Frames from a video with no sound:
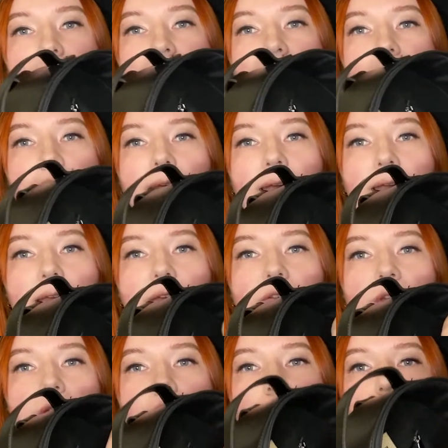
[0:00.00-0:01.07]

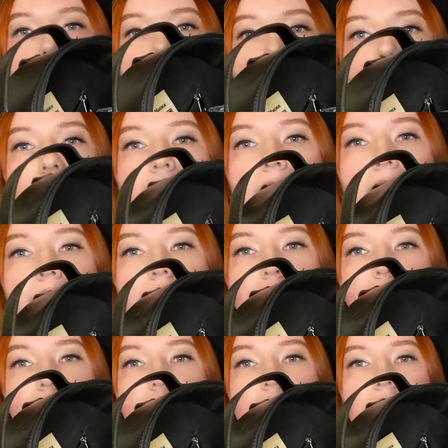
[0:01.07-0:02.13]
had carried
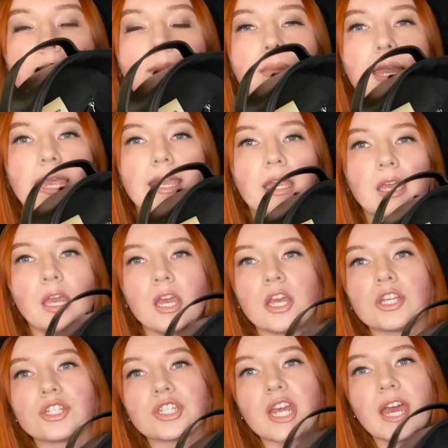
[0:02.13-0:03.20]
around my
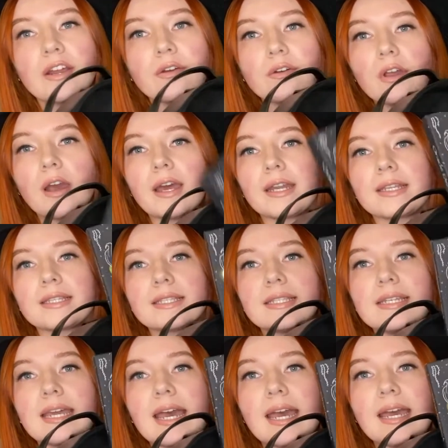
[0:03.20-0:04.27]
Shadow Goddess
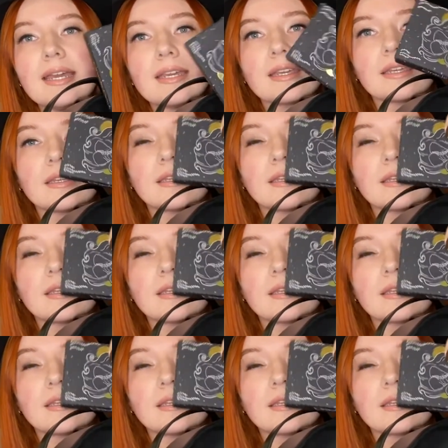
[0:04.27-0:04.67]
deck.